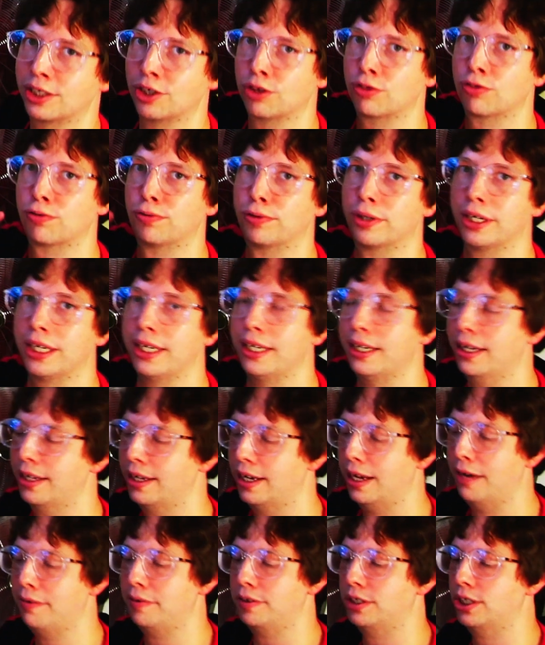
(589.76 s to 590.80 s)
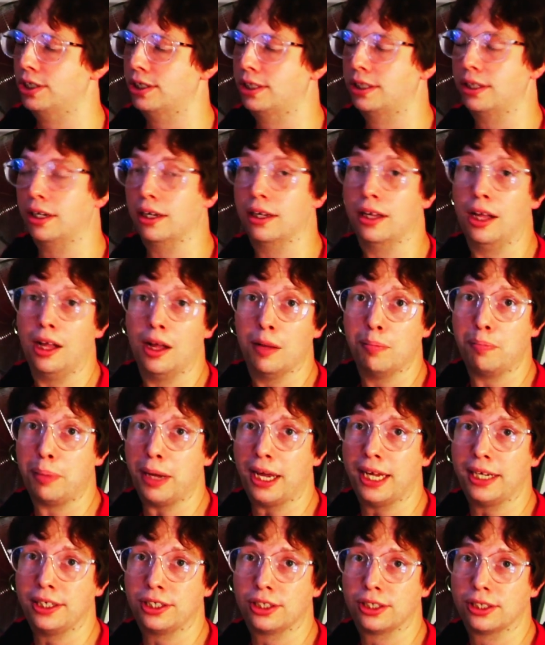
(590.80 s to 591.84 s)
if it's just a
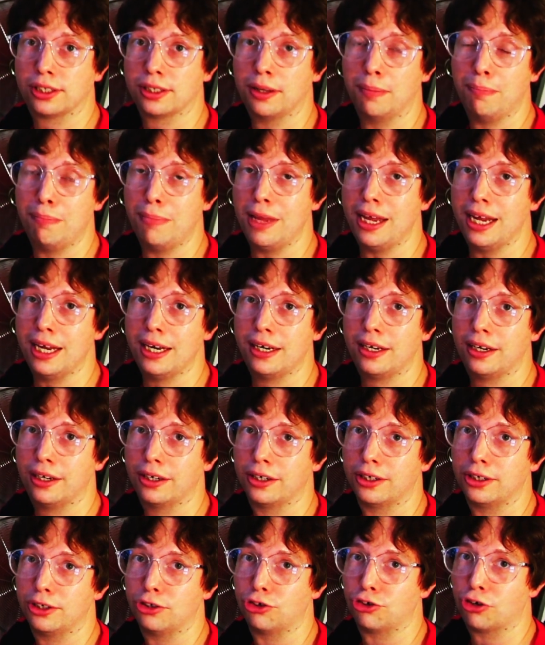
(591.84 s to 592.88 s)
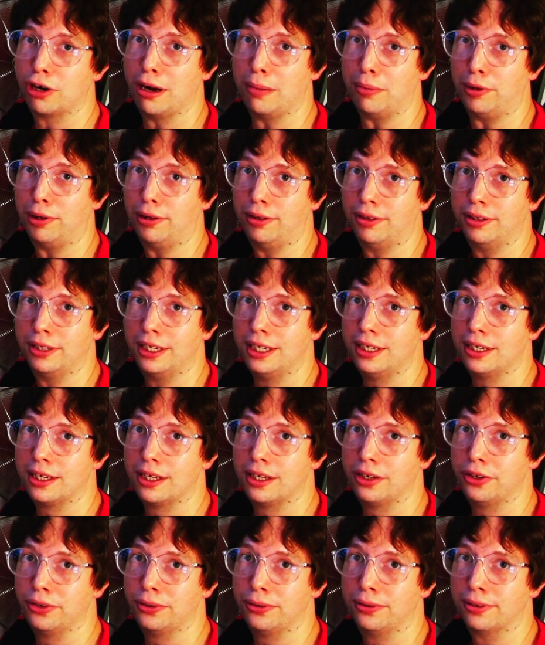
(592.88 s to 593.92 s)
bass, mid, treble
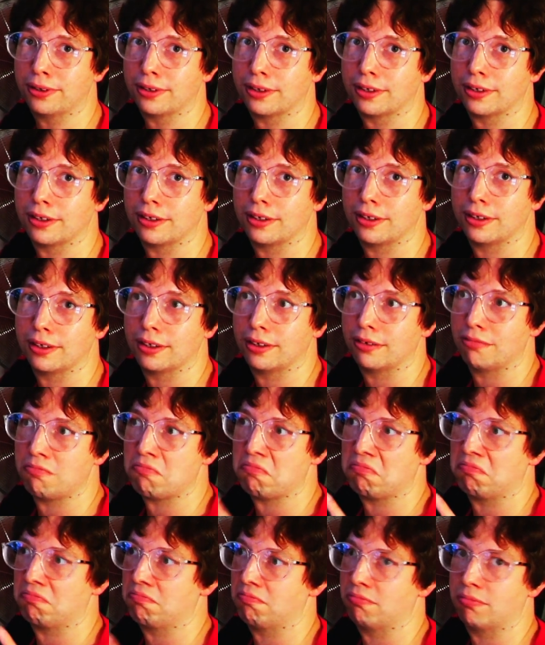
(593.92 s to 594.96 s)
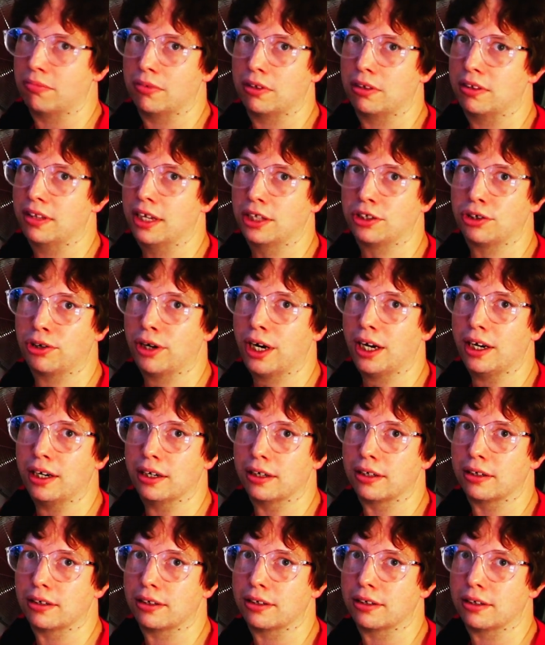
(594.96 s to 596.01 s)
EQ, that's great.
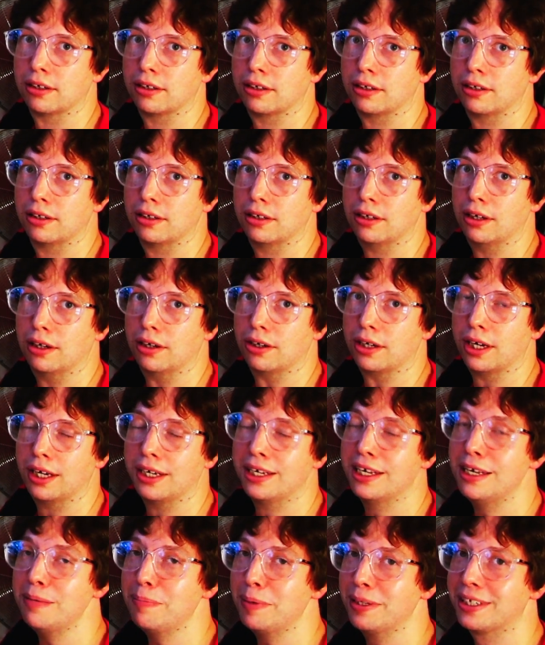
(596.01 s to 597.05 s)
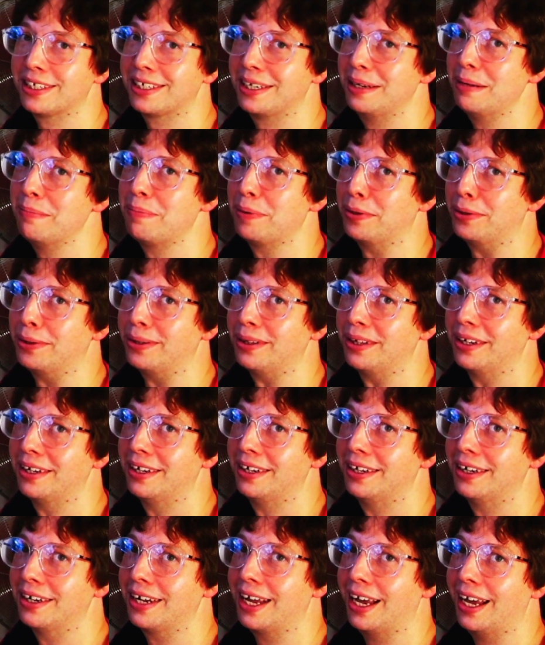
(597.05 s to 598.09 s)
Okay, keep it simple.
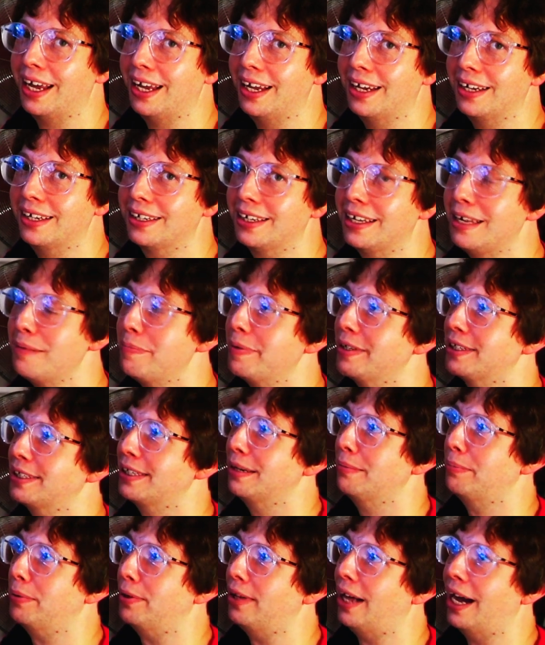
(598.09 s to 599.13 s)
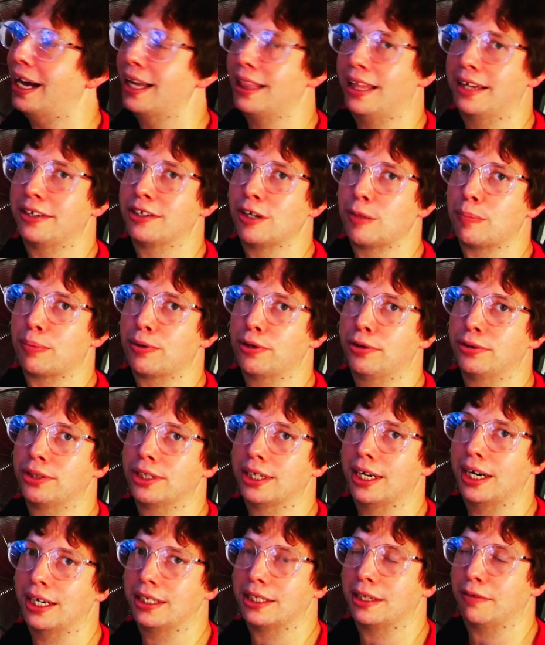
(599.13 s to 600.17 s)
Okay, keep it simple. I like to approach
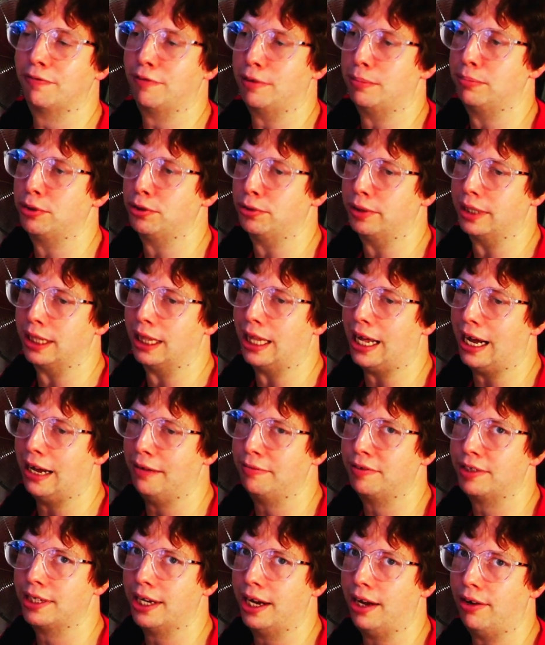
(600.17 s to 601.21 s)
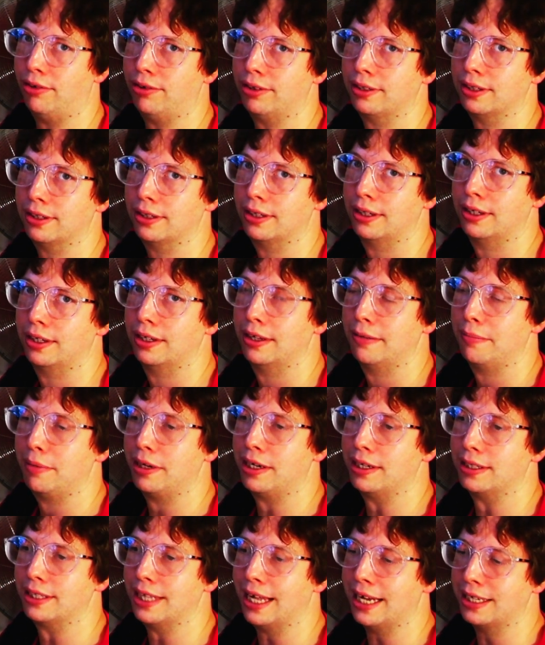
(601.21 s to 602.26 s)
it as if I'm doing live sound,
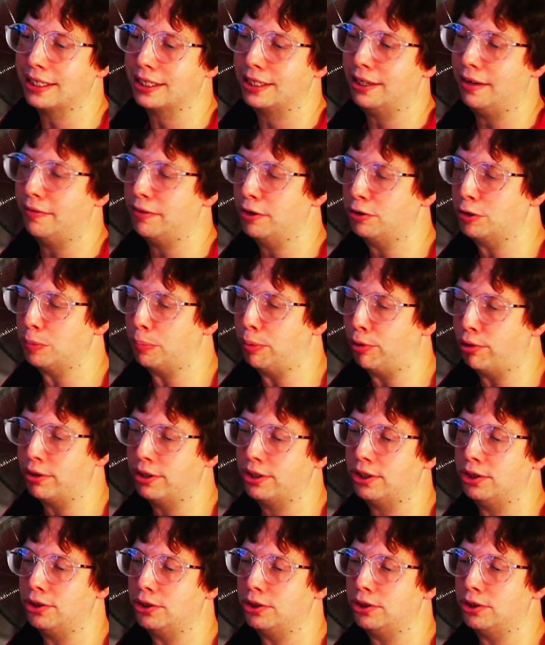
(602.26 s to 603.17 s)
because that stuff, those boards are